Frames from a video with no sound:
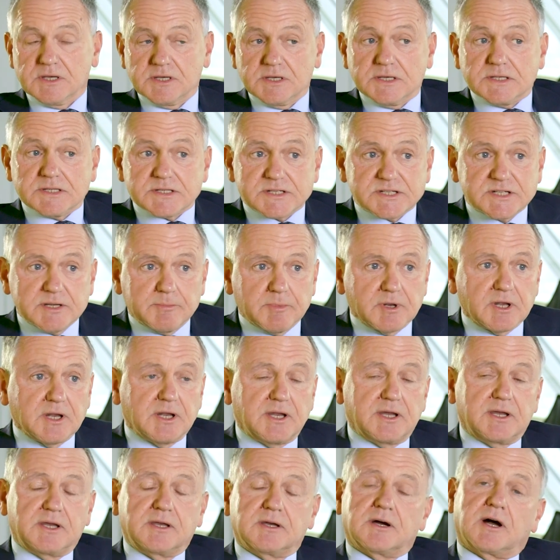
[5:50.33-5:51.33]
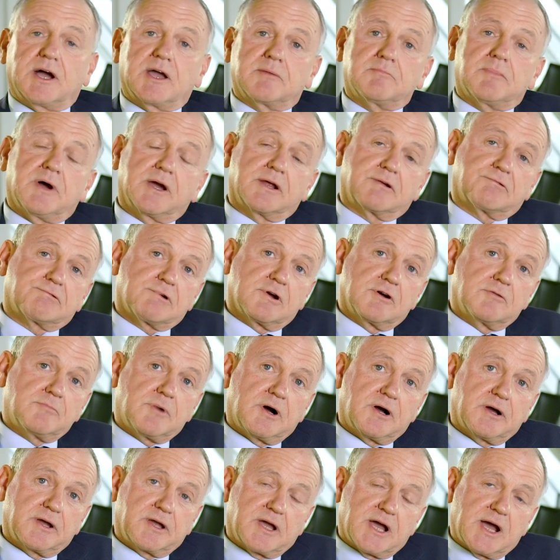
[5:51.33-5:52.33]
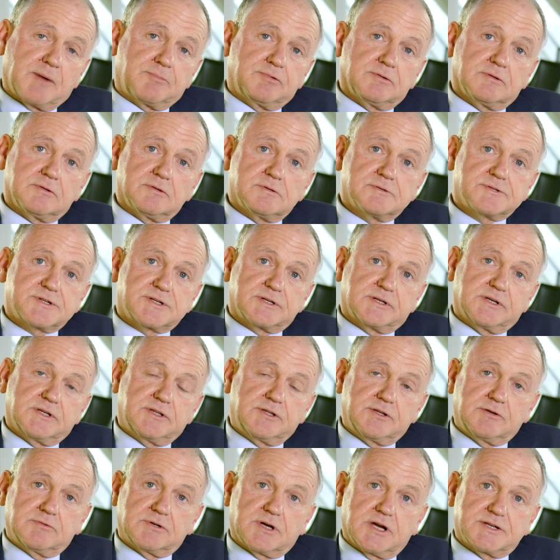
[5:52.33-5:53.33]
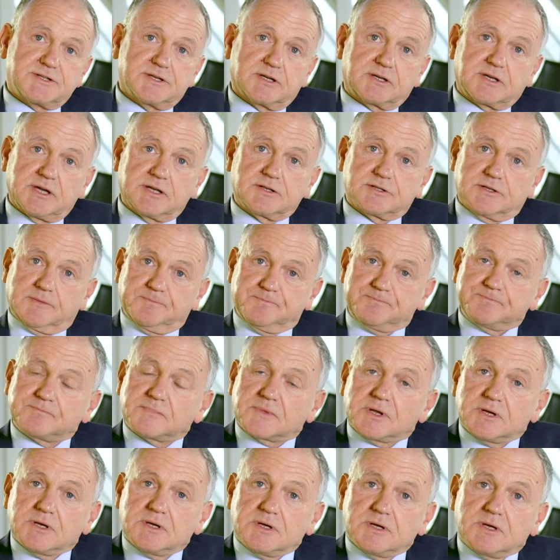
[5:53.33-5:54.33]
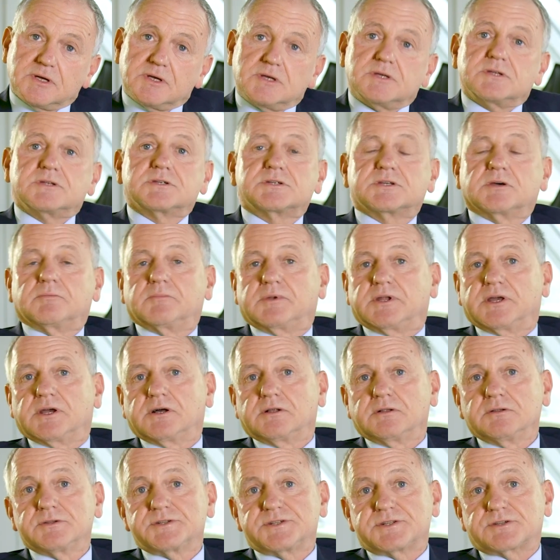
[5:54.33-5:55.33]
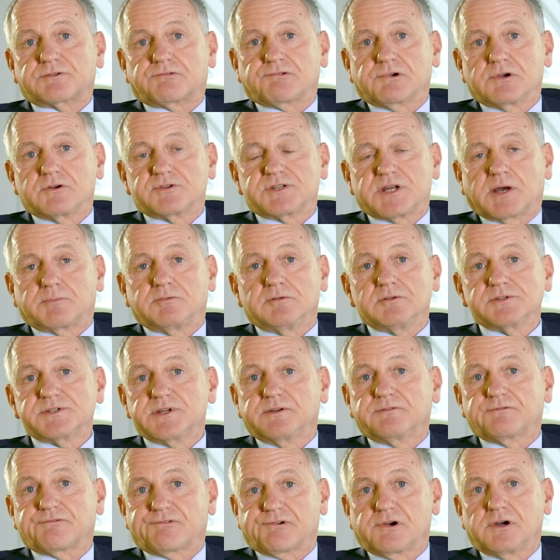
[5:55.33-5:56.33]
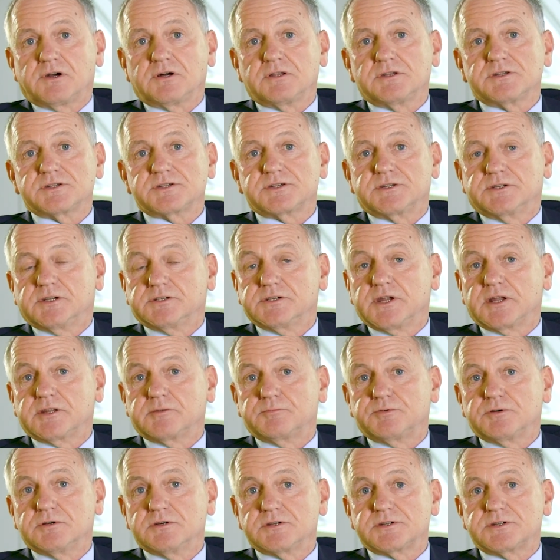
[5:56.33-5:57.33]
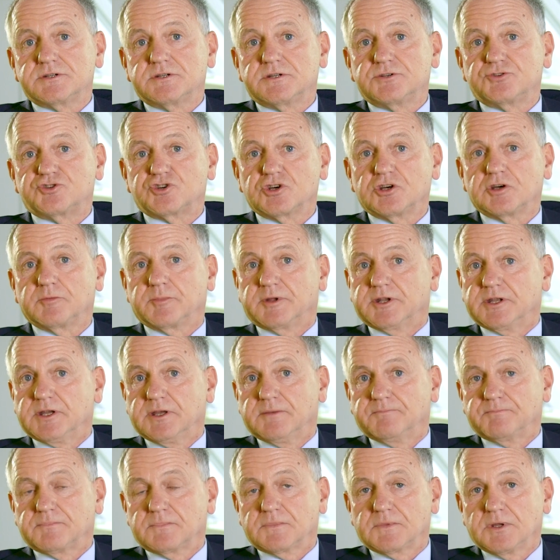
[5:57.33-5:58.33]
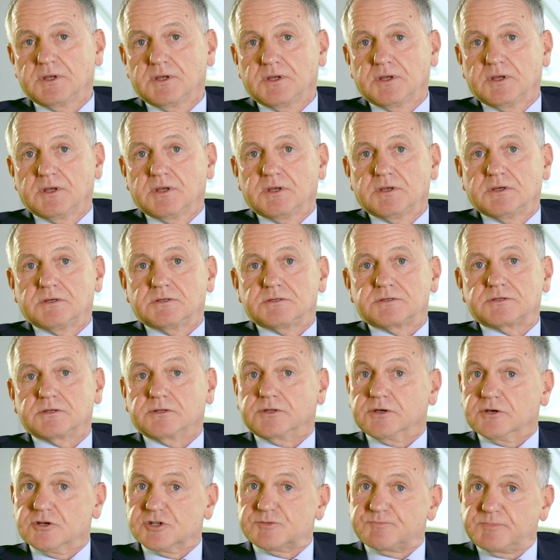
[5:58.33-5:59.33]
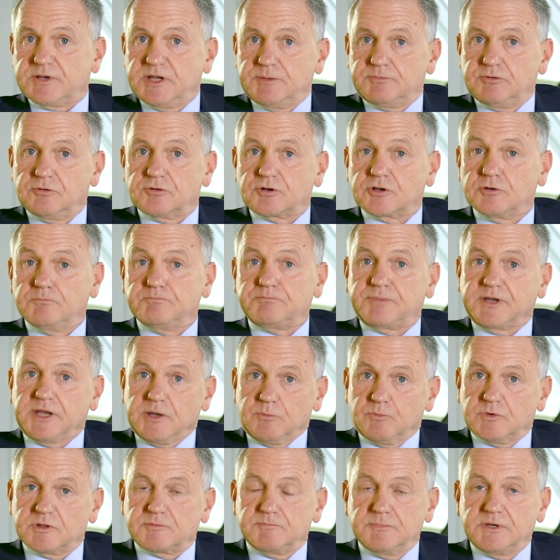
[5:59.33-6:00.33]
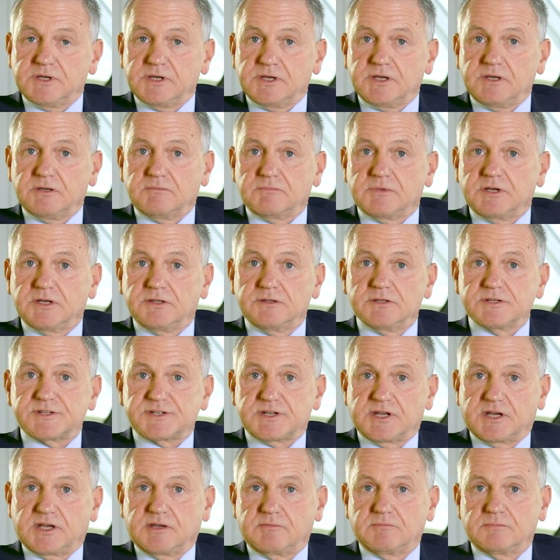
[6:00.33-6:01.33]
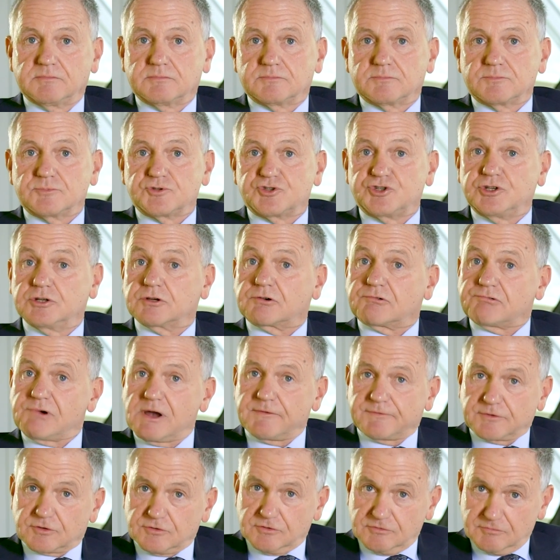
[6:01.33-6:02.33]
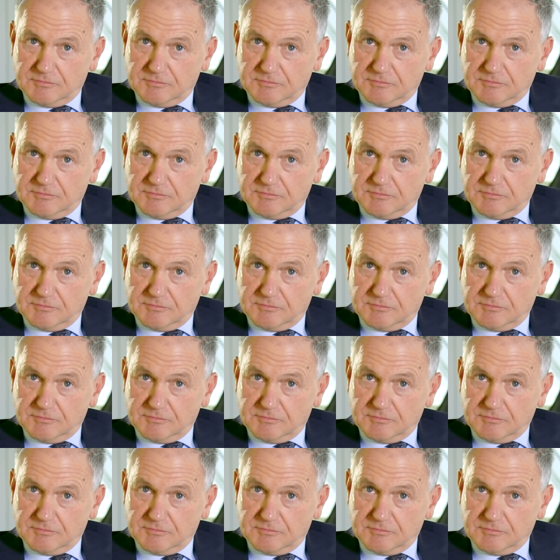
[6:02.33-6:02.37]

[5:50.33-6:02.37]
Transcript: Similarly, I might grow my apples in the United Kingdom. Somebody else grows apples in France and another person in Germany. Do those people compete with me in the same geographical